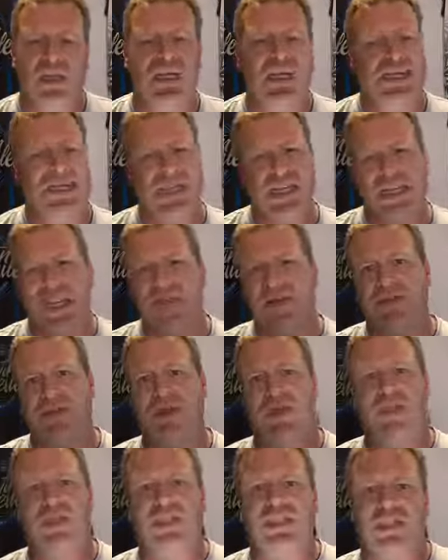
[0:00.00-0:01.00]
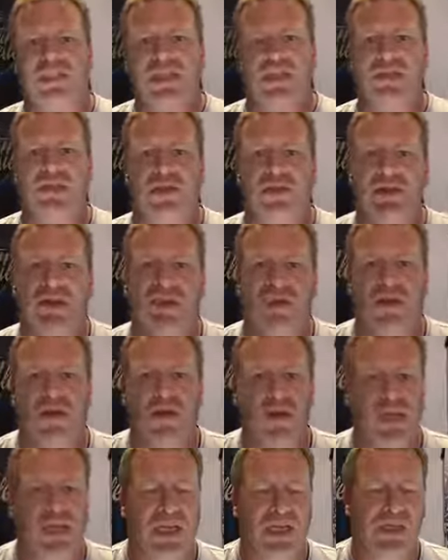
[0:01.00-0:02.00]
He's going to have all his stuff to be
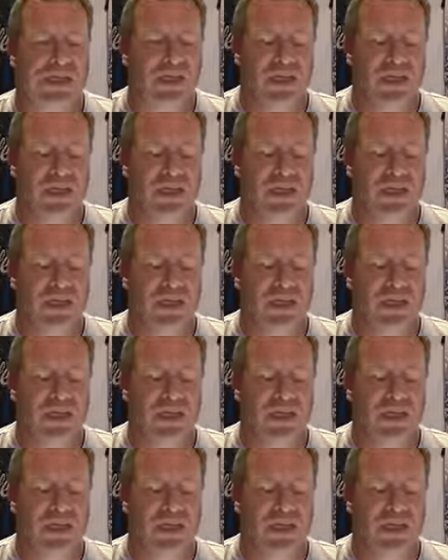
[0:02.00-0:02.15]
signing, and